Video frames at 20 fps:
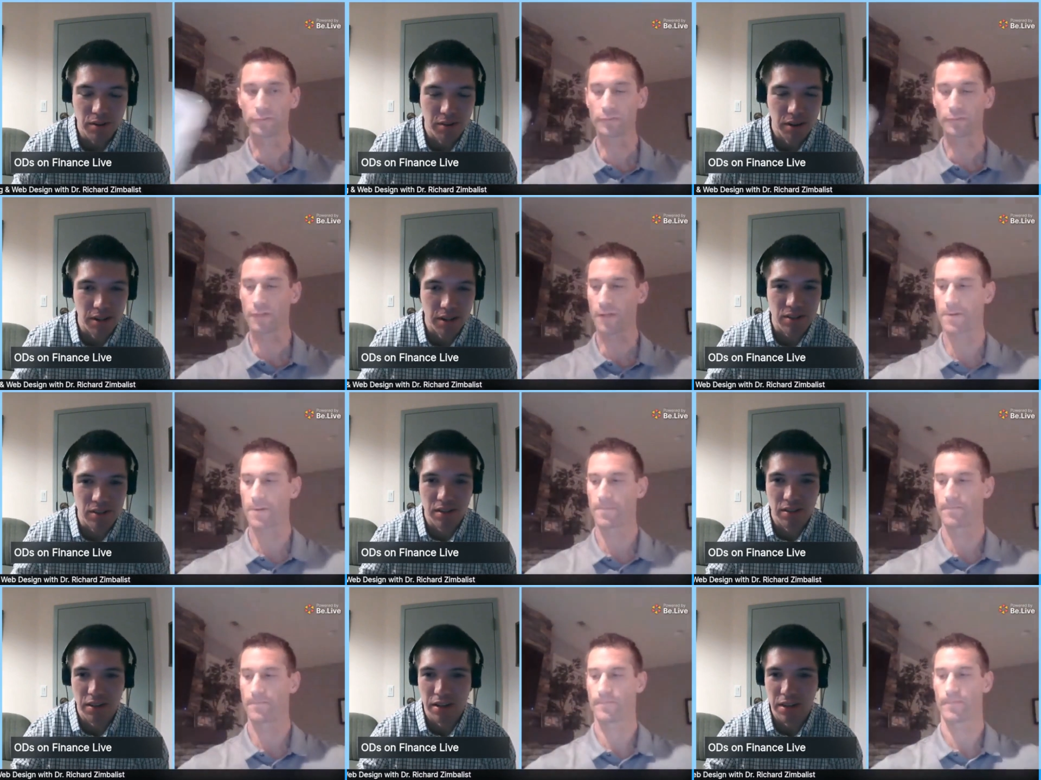Speaker 1: a link
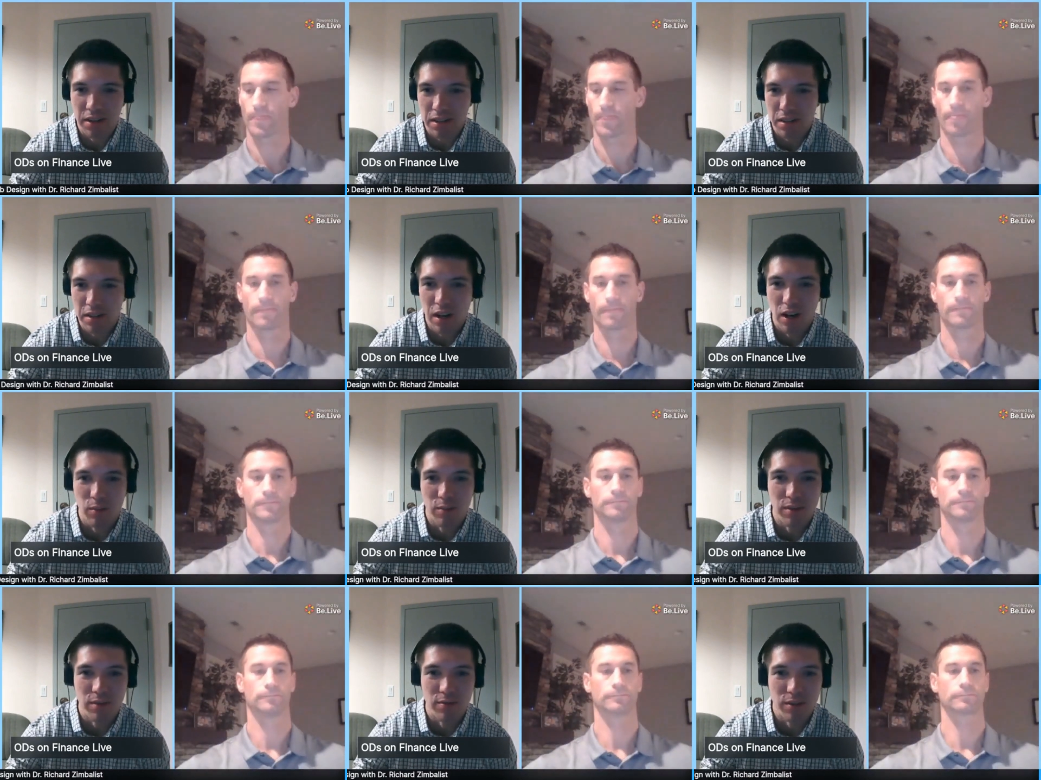to like
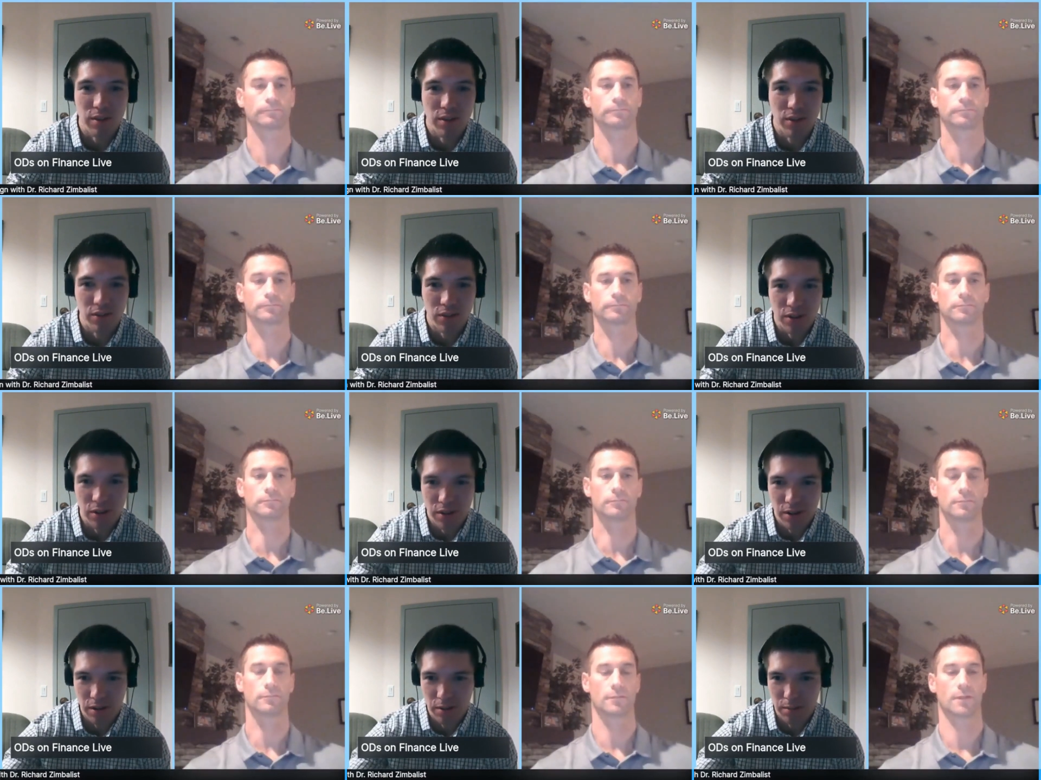Yelp reviews
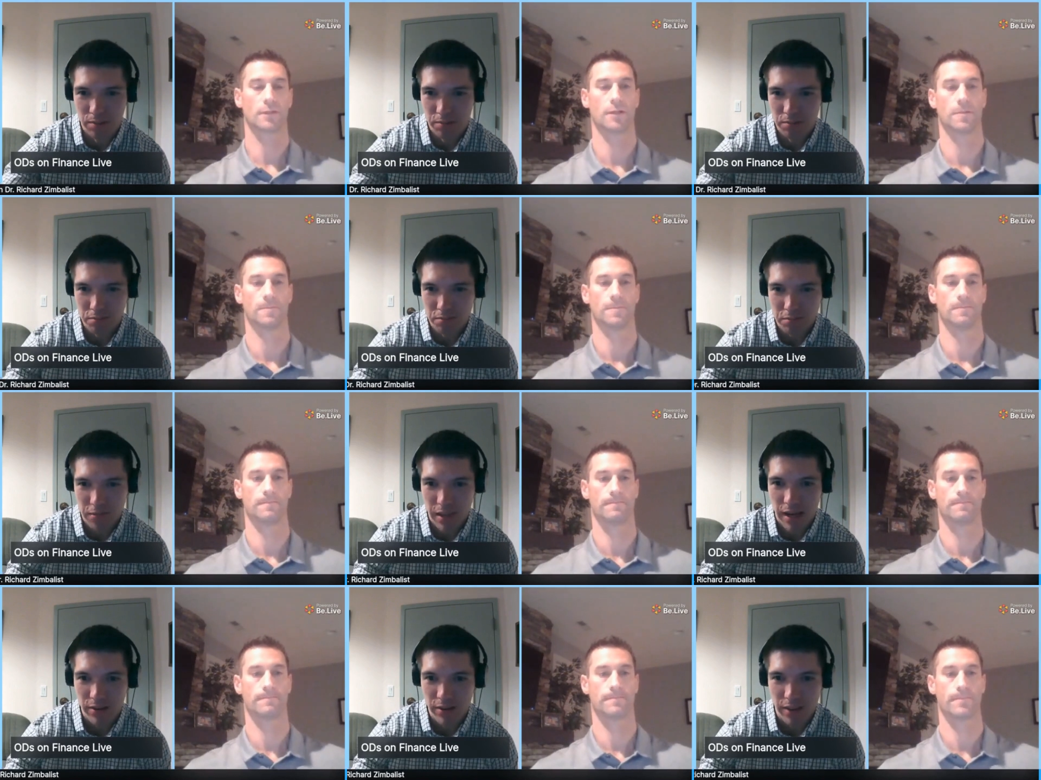or
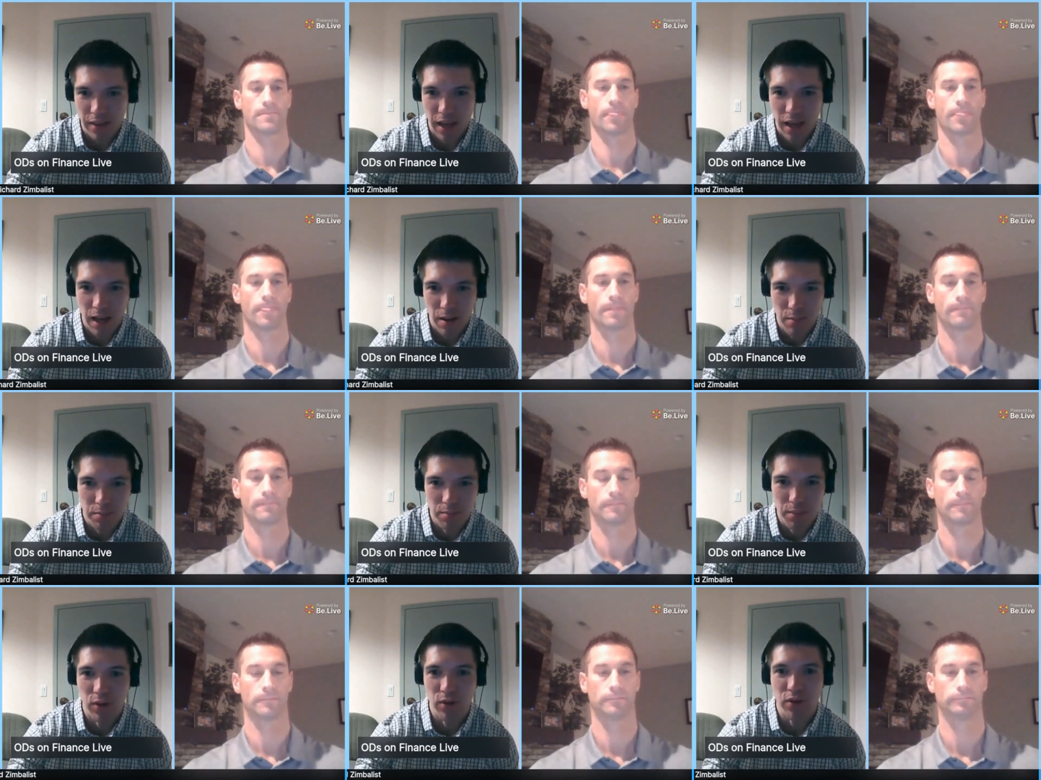having
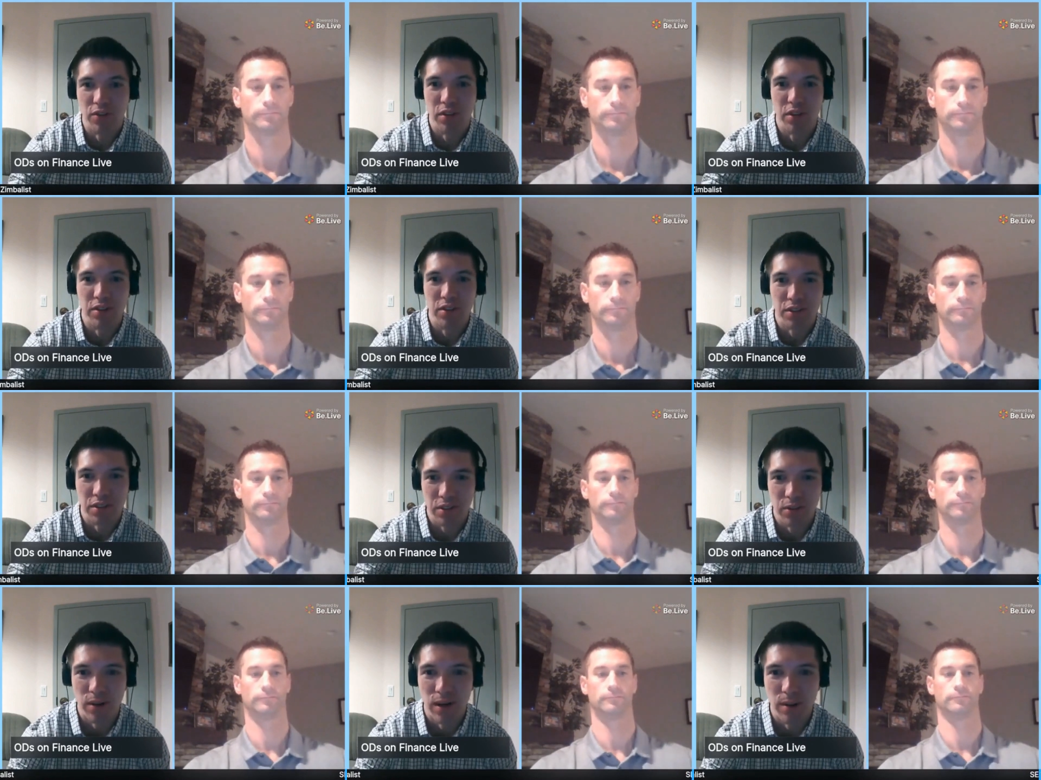that built
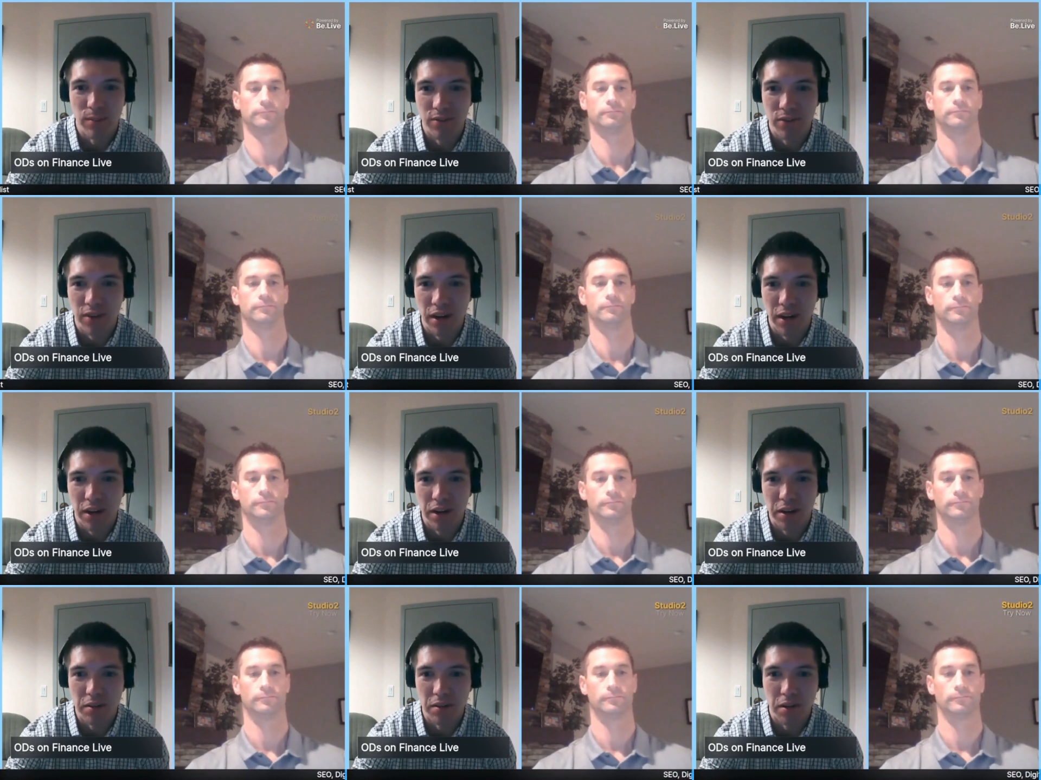into your
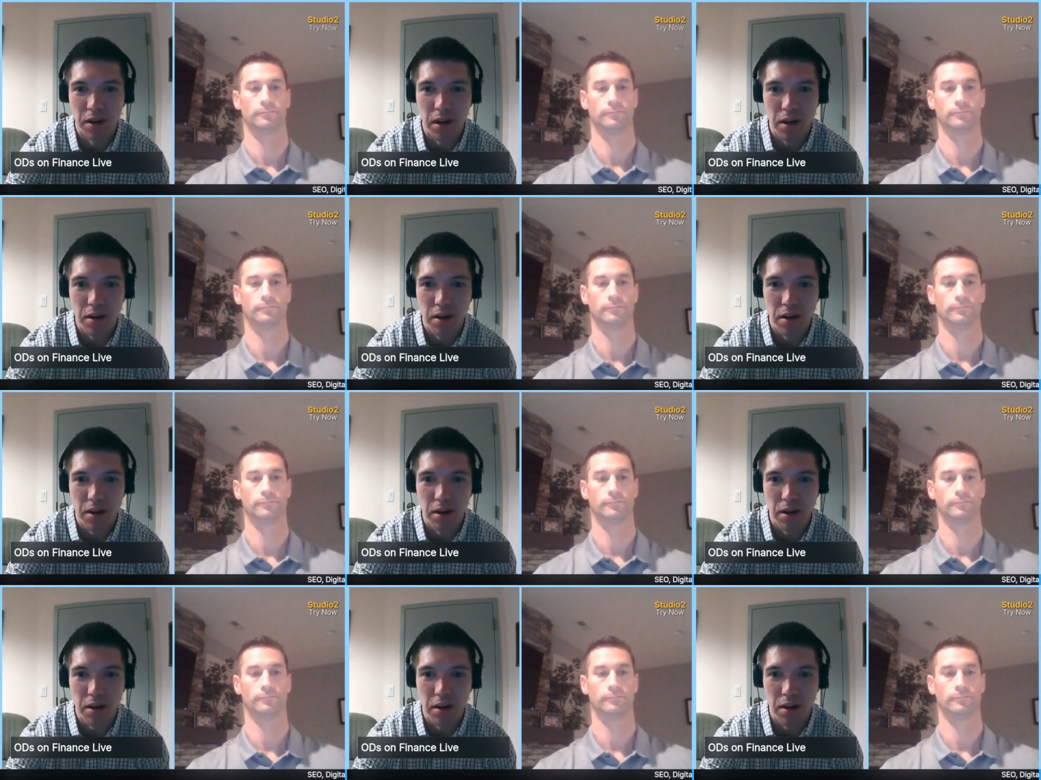website?